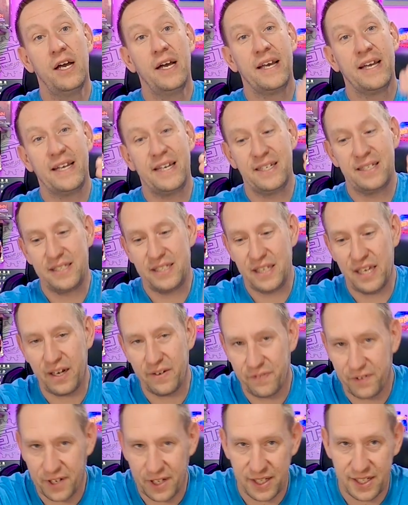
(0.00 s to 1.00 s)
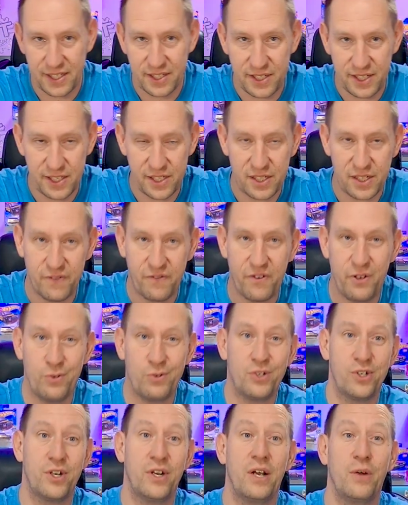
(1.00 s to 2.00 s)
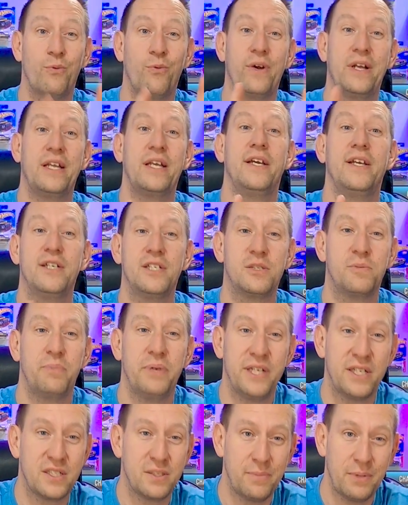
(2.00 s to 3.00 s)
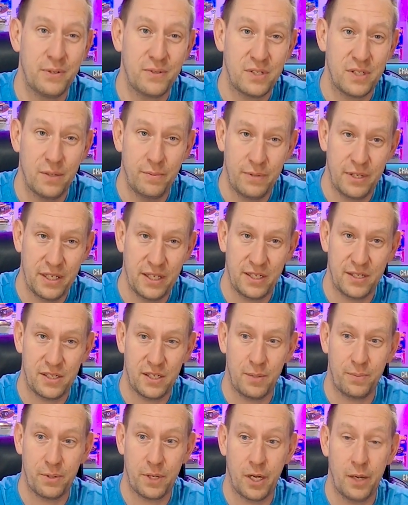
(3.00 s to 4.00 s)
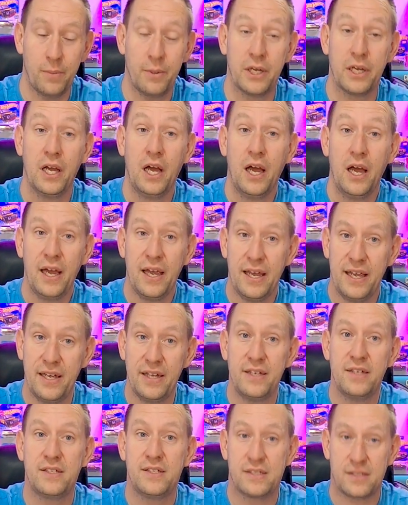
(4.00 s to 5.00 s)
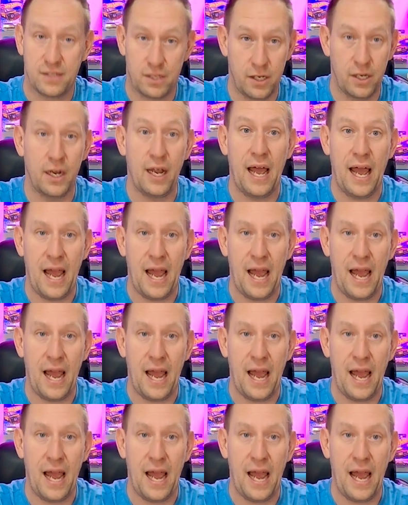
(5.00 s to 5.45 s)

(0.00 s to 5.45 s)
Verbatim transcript: He definitely sees the future, and when he speaks about something that's upcoming, it's gonna